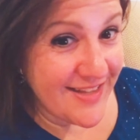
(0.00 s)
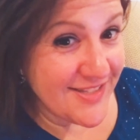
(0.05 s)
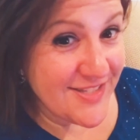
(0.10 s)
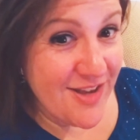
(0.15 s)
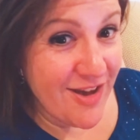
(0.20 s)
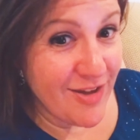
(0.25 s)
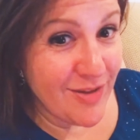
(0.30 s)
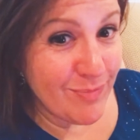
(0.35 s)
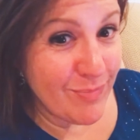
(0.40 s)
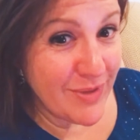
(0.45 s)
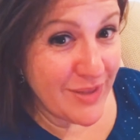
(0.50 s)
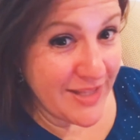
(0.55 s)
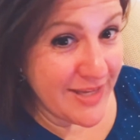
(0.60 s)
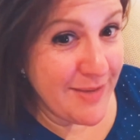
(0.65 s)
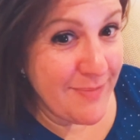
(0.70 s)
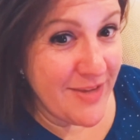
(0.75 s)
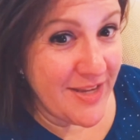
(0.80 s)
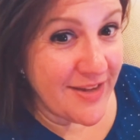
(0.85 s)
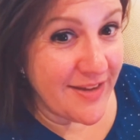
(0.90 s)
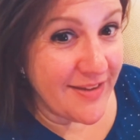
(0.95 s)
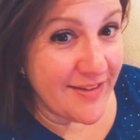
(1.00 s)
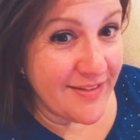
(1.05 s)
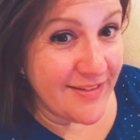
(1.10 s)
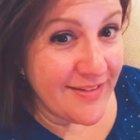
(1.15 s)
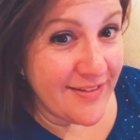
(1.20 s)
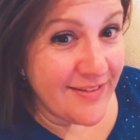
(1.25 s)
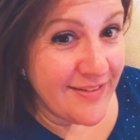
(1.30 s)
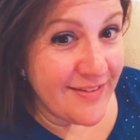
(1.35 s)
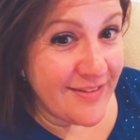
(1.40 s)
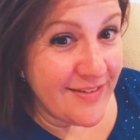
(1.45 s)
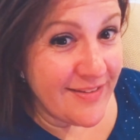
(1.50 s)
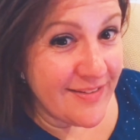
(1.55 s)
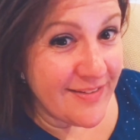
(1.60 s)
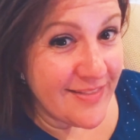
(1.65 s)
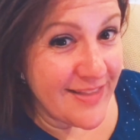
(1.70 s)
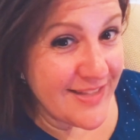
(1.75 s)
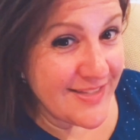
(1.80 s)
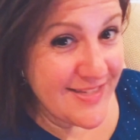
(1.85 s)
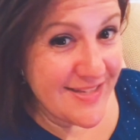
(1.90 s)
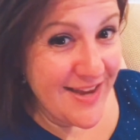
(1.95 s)
That's called bulimia.
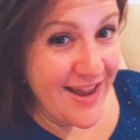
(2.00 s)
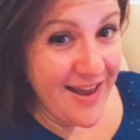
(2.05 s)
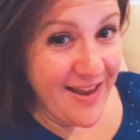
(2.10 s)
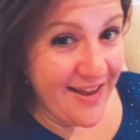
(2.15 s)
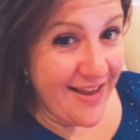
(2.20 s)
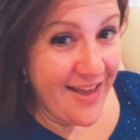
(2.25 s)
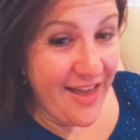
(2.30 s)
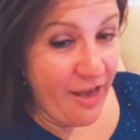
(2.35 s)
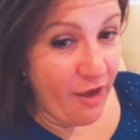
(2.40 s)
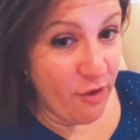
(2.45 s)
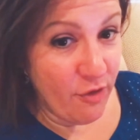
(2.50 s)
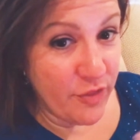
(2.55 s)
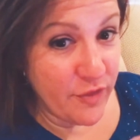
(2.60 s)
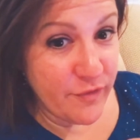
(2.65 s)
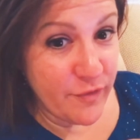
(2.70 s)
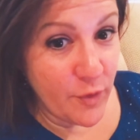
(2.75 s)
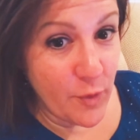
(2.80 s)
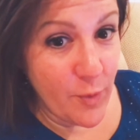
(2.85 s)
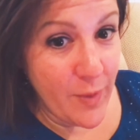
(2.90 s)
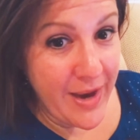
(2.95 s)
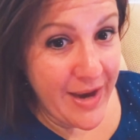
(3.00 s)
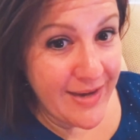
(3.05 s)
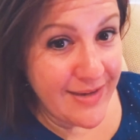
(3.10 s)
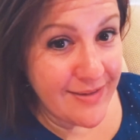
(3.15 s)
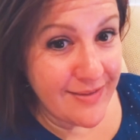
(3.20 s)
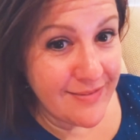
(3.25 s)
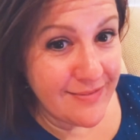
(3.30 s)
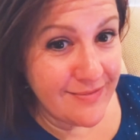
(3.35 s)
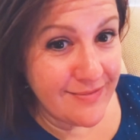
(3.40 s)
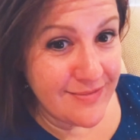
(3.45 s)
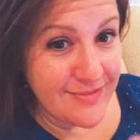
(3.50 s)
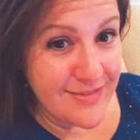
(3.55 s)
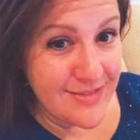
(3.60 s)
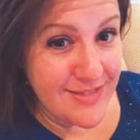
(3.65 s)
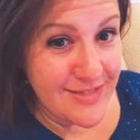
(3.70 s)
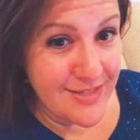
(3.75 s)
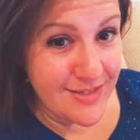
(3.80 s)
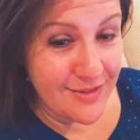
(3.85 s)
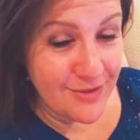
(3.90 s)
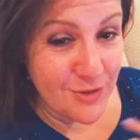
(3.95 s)
That's not a healthful way
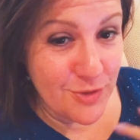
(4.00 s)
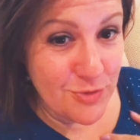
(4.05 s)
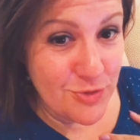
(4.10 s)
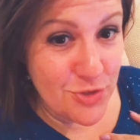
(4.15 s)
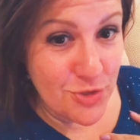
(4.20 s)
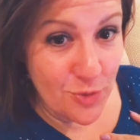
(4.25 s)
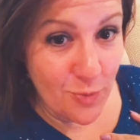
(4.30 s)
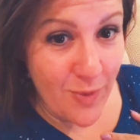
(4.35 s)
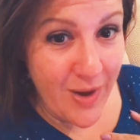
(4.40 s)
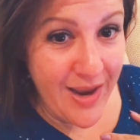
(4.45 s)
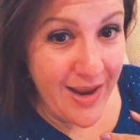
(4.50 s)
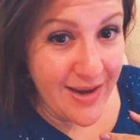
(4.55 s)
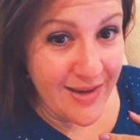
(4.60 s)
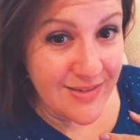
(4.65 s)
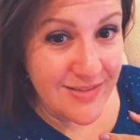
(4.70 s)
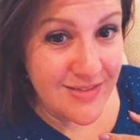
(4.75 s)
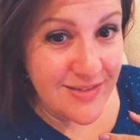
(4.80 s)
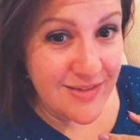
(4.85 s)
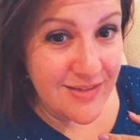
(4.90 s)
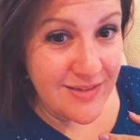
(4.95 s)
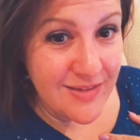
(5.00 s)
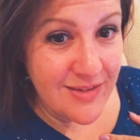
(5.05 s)
to lose your weight.